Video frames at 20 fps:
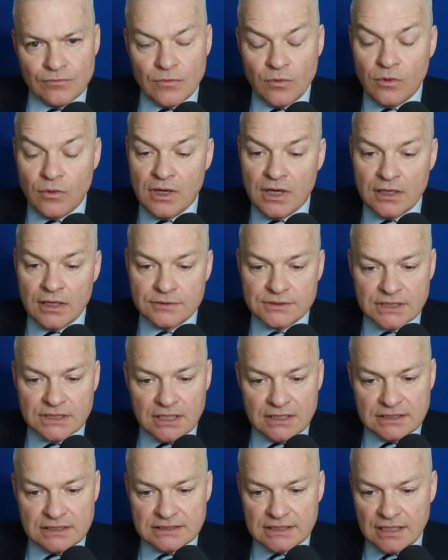well, I was
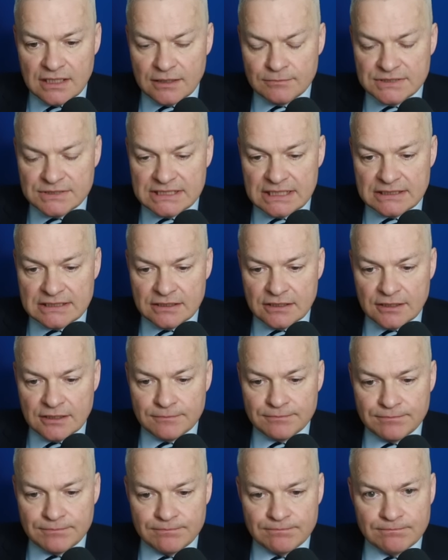going to say I'm setting
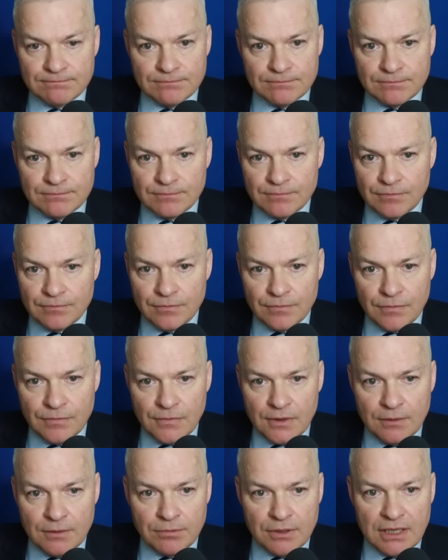up
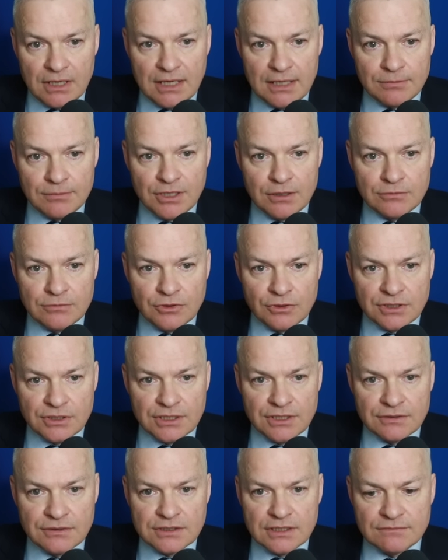a play, but I'm not. I
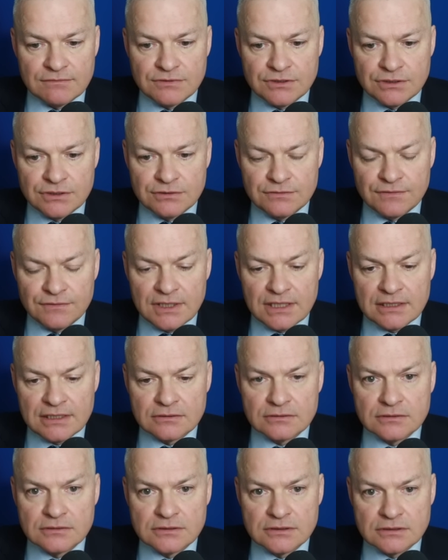don't have two
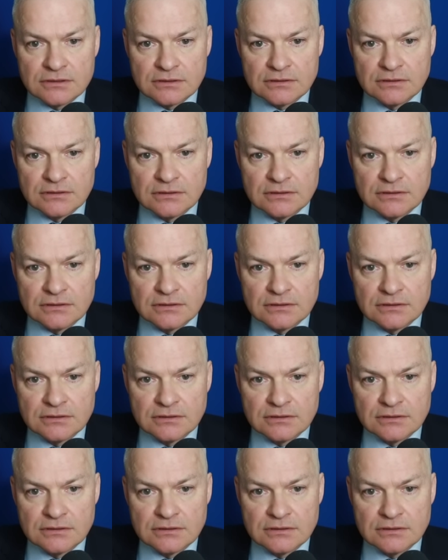vowels.